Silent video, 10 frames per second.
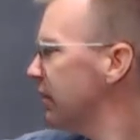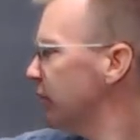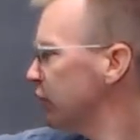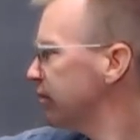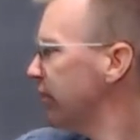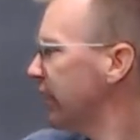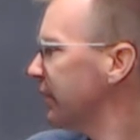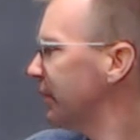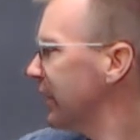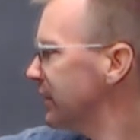
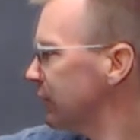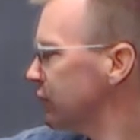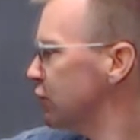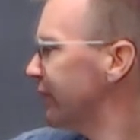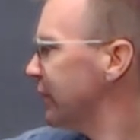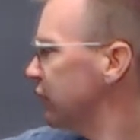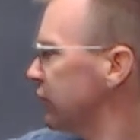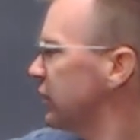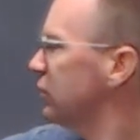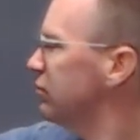multiplied by delta u over
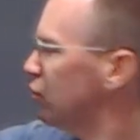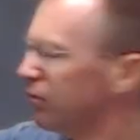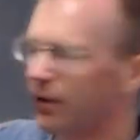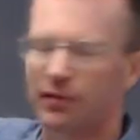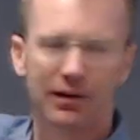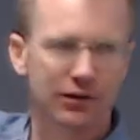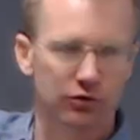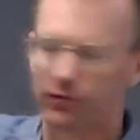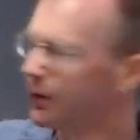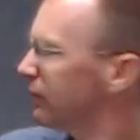delta u, multiplied by
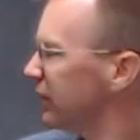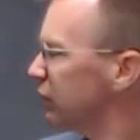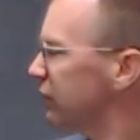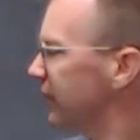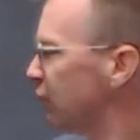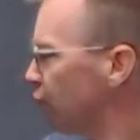delta v over delta v,